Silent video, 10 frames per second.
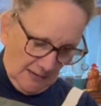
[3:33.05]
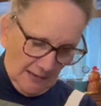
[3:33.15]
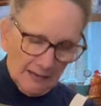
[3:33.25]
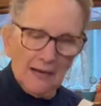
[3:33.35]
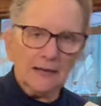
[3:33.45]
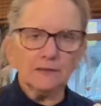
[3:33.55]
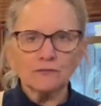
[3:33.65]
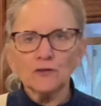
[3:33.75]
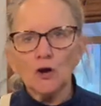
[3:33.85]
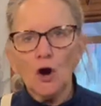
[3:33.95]
kind of
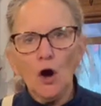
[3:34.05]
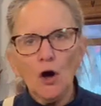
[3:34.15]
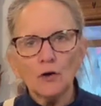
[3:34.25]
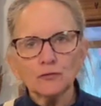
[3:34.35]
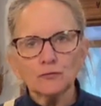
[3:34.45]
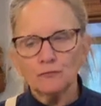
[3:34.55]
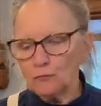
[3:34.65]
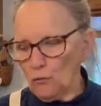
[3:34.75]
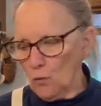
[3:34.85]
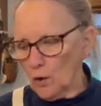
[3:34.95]
calls
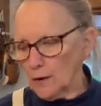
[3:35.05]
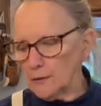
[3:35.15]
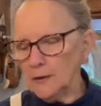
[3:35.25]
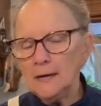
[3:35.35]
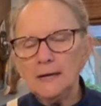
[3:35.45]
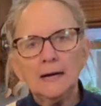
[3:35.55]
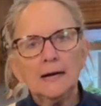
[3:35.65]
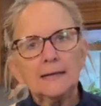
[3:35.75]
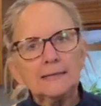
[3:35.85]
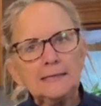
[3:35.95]
for
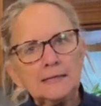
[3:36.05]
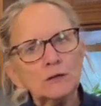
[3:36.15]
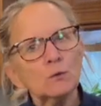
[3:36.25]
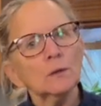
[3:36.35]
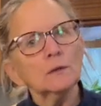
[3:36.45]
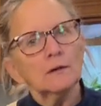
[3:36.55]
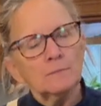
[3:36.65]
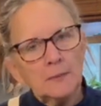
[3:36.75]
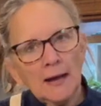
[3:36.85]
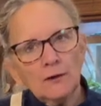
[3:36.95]
an equal
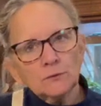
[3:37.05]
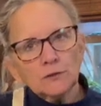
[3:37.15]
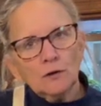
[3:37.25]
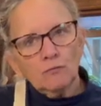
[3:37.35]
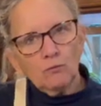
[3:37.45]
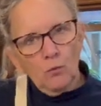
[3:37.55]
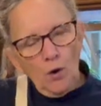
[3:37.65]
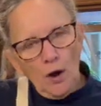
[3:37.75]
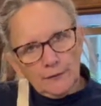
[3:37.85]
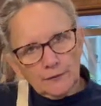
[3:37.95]
amount of
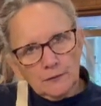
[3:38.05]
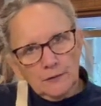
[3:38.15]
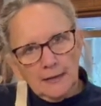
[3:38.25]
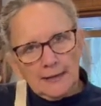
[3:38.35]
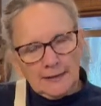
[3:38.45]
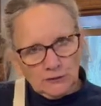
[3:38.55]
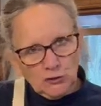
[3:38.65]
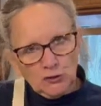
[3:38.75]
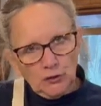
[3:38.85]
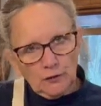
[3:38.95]
water and
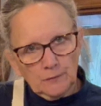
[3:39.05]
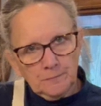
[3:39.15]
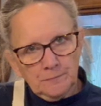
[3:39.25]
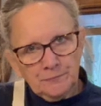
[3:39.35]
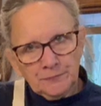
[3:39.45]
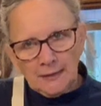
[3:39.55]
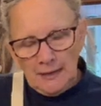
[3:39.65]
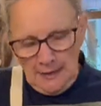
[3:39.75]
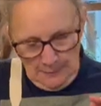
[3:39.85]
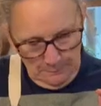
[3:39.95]
sugar.
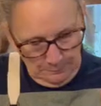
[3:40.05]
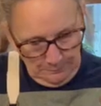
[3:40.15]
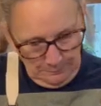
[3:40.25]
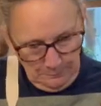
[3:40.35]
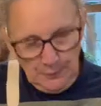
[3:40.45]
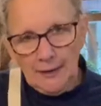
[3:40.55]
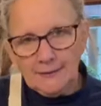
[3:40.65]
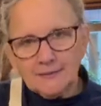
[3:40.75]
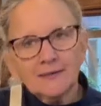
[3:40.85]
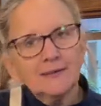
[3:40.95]
But